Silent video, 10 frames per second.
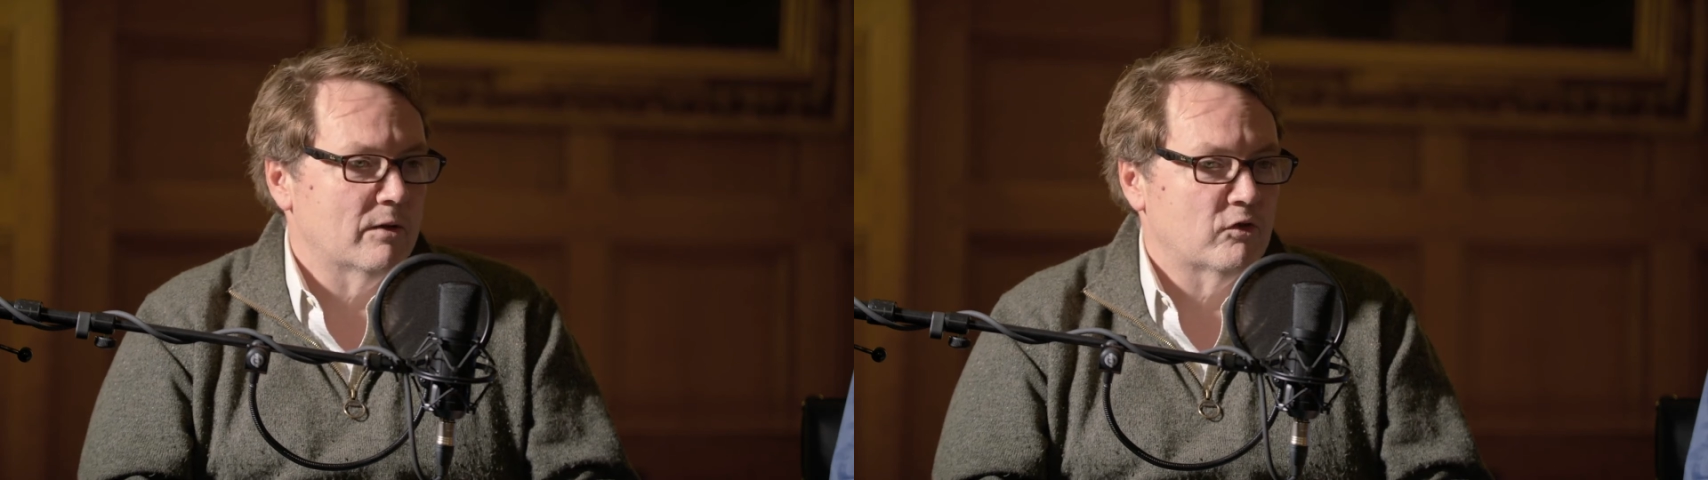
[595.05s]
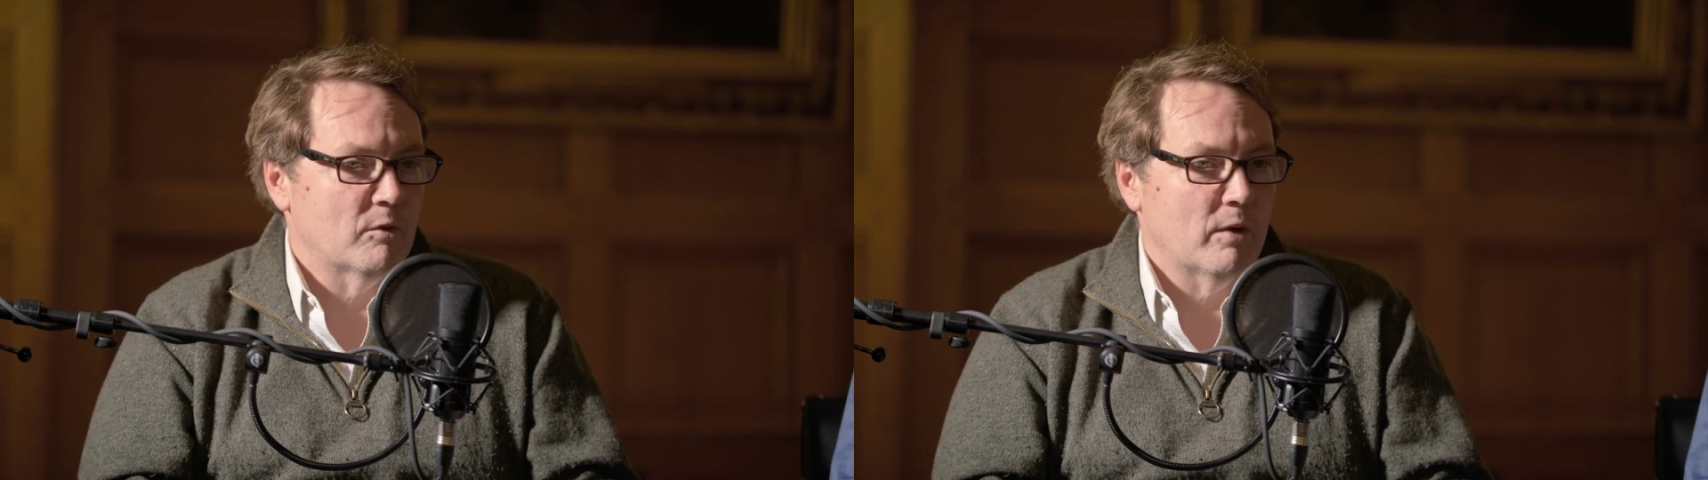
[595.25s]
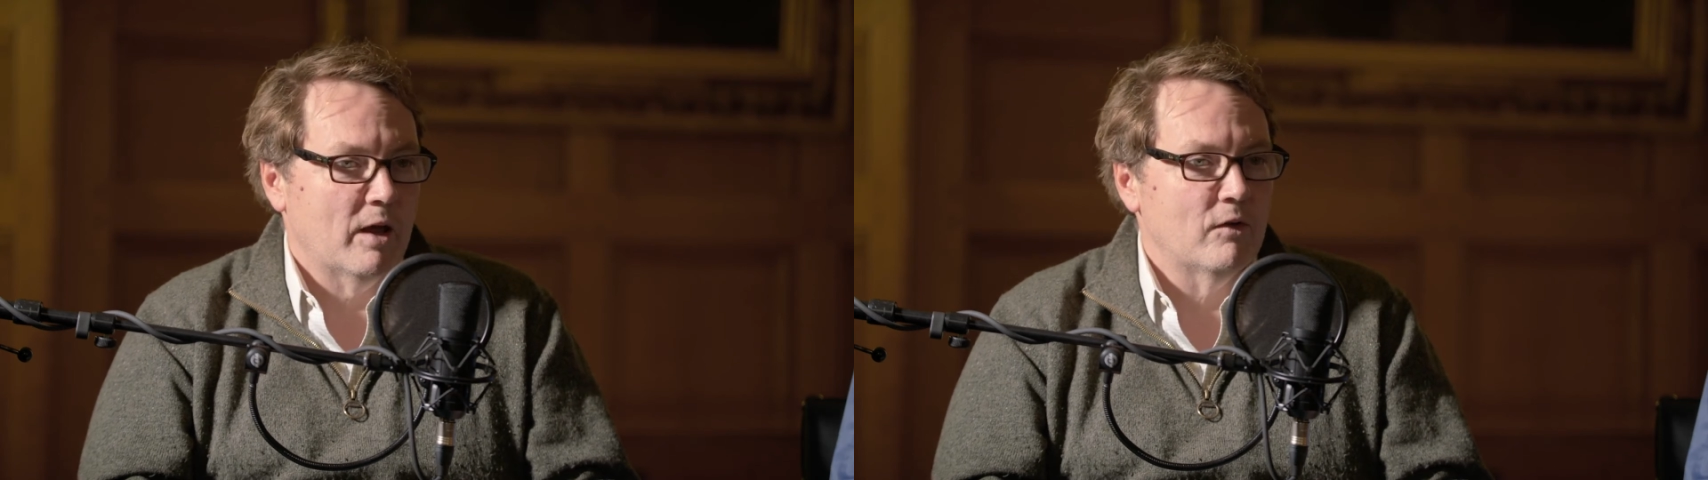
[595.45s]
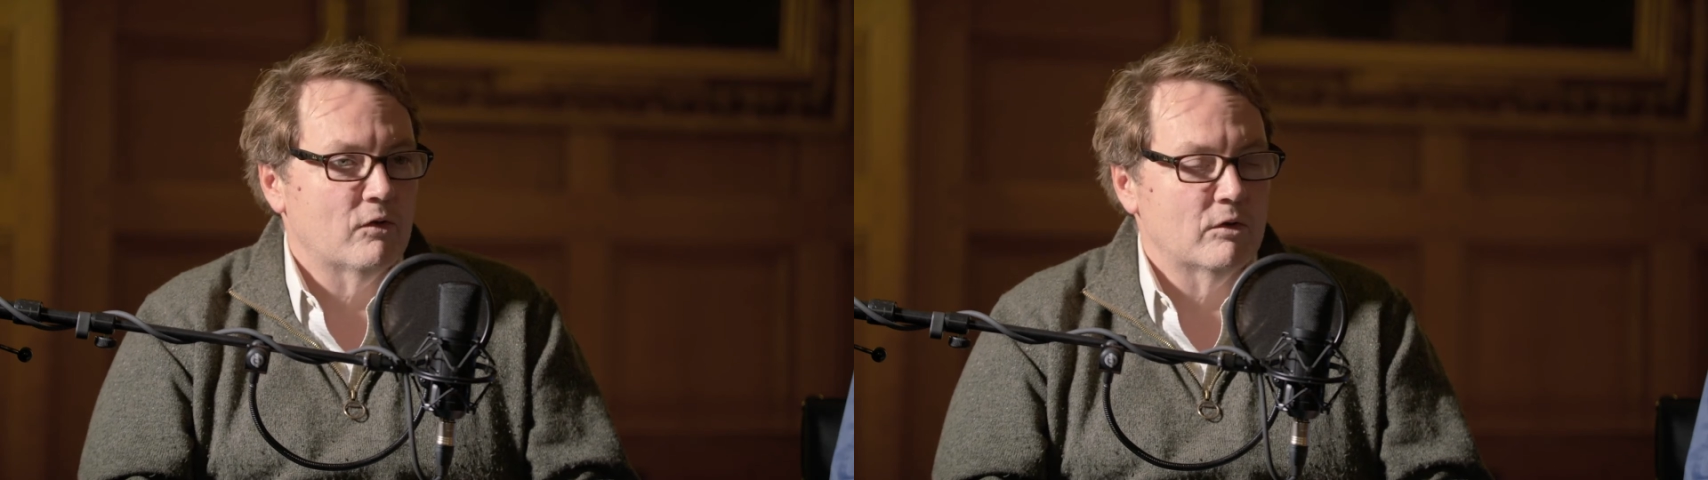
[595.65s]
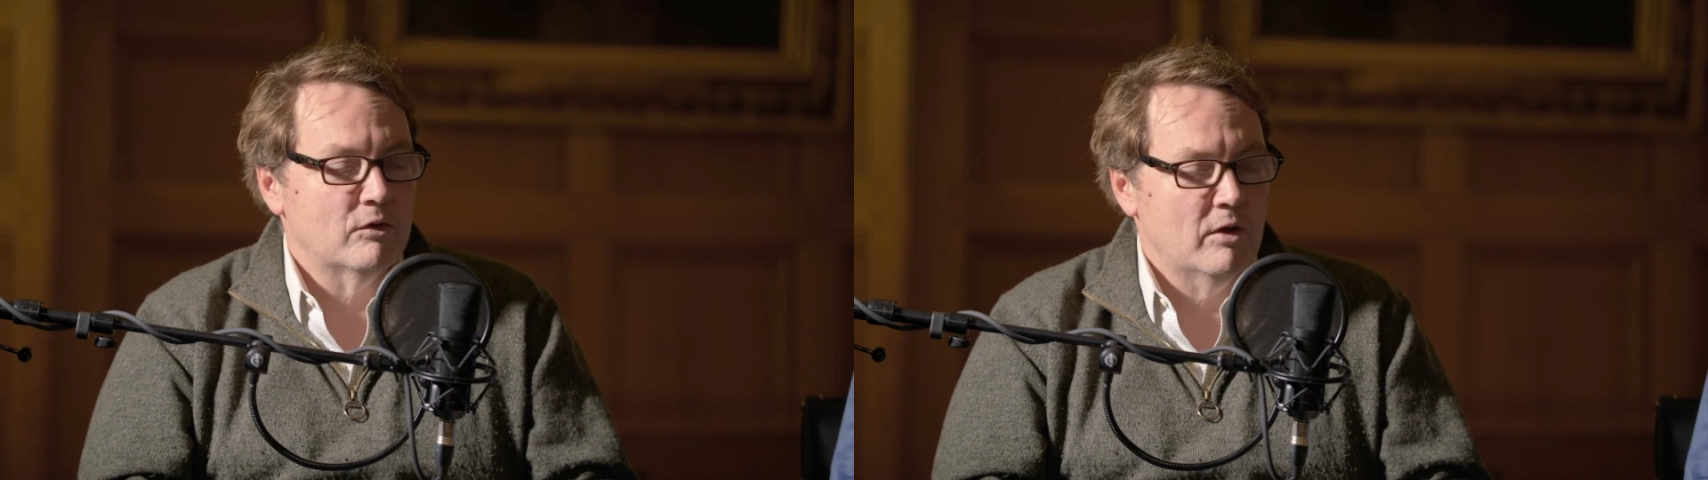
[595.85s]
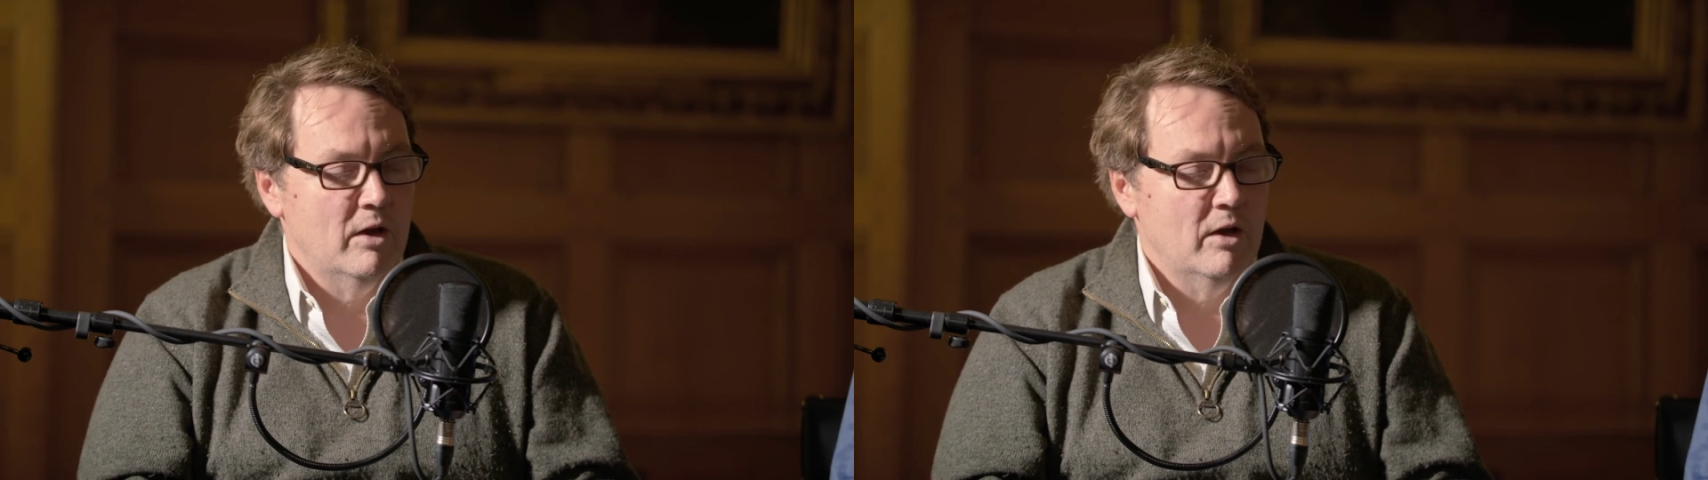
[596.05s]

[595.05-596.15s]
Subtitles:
in some cases,